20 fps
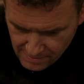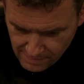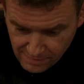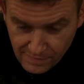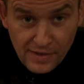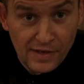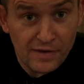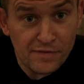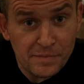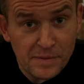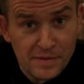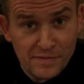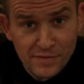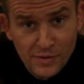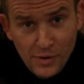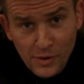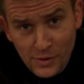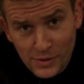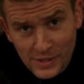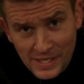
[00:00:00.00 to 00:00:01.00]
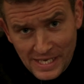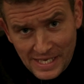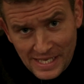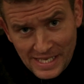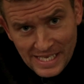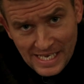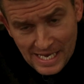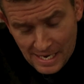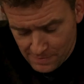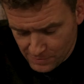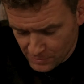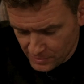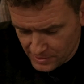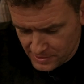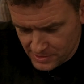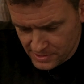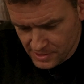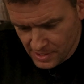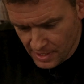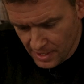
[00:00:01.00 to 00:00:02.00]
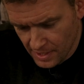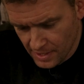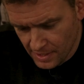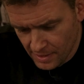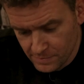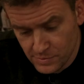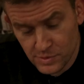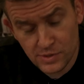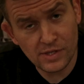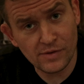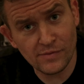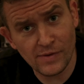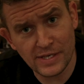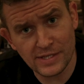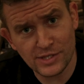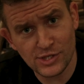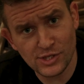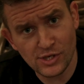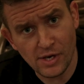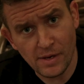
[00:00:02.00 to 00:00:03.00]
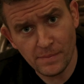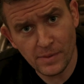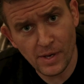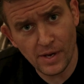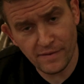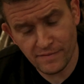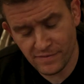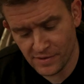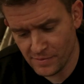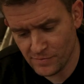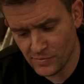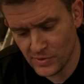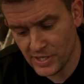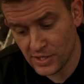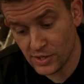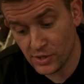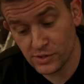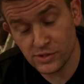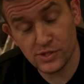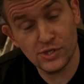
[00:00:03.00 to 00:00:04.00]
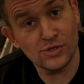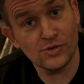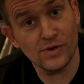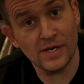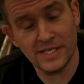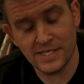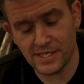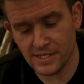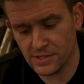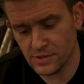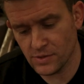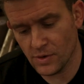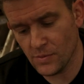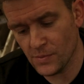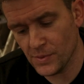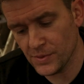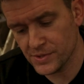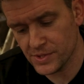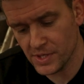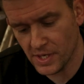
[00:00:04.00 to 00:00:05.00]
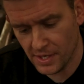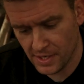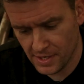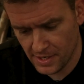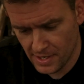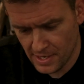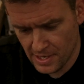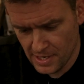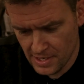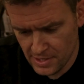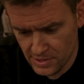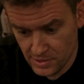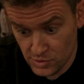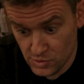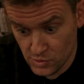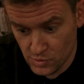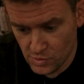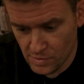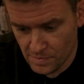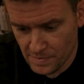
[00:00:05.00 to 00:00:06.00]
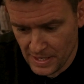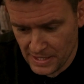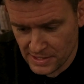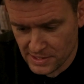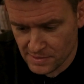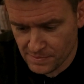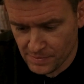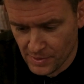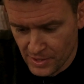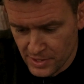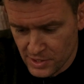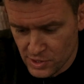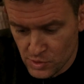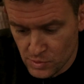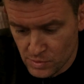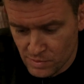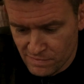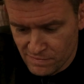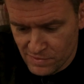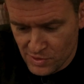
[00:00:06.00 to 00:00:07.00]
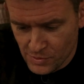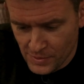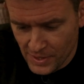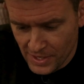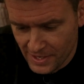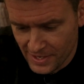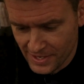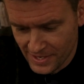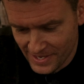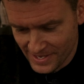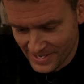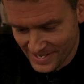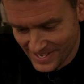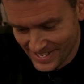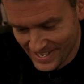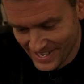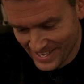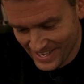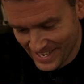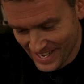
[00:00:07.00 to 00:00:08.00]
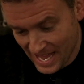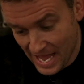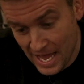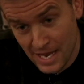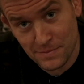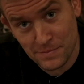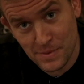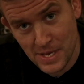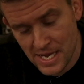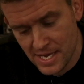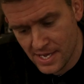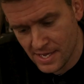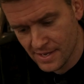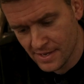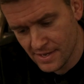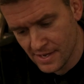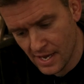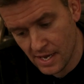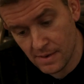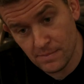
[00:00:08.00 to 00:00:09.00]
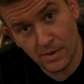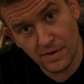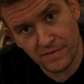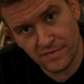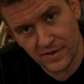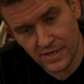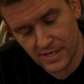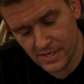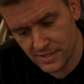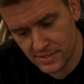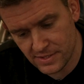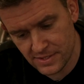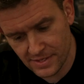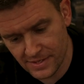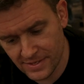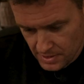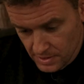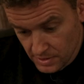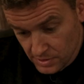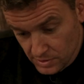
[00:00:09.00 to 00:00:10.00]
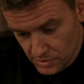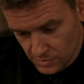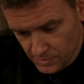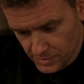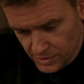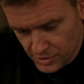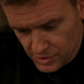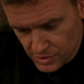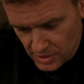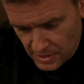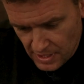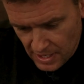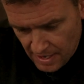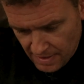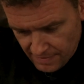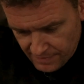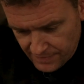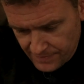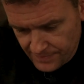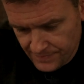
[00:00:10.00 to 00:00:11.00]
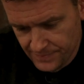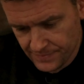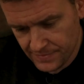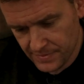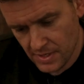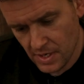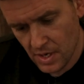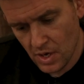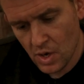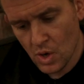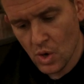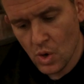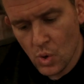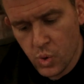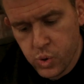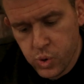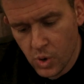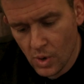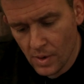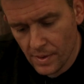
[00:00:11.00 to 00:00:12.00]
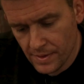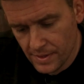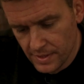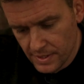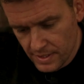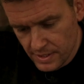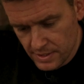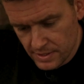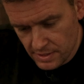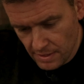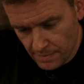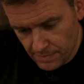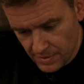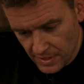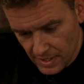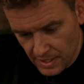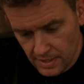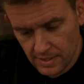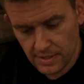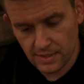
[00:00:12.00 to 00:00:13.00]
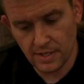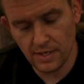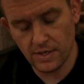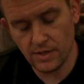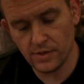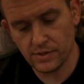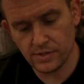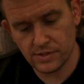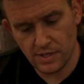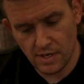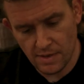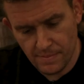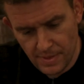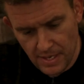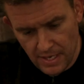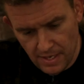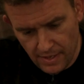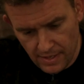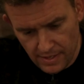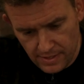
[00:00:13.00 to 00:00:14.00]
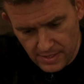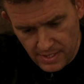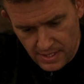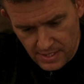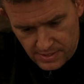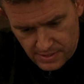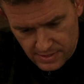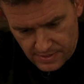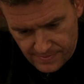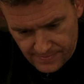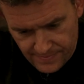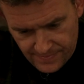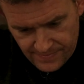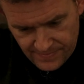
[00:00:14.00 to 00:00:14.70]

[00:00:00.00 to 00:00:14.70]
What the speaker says: Forgive me for not looking at the camera, I'm using a razor sharp knife and I'm really concentrating, so I want to do the best by you, the viewer, and me and my fingers. So what you should have is something that looks a bit like this.